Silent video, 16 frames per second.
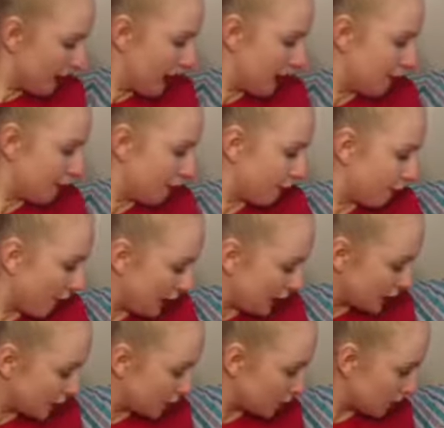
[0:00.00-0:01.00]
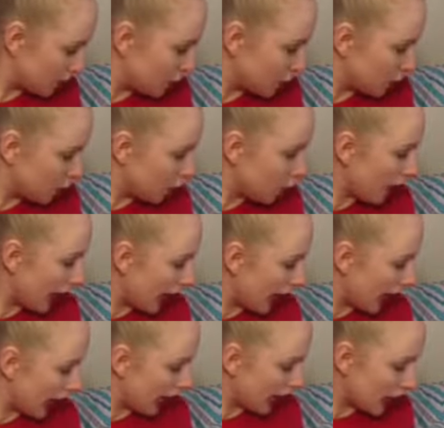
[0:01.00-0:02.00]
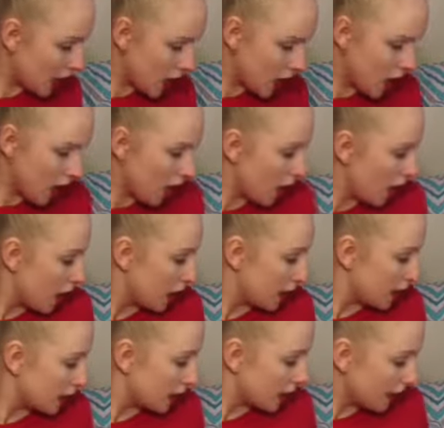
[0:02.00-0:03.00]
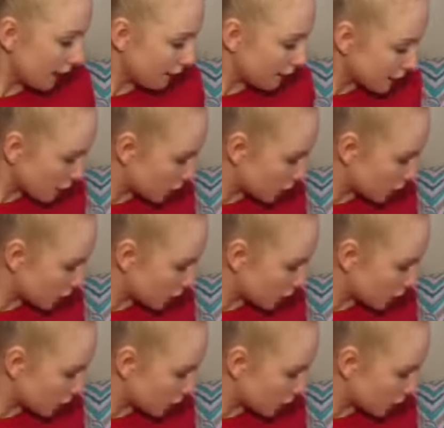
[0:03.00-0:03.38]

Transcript: my friend, we do a gift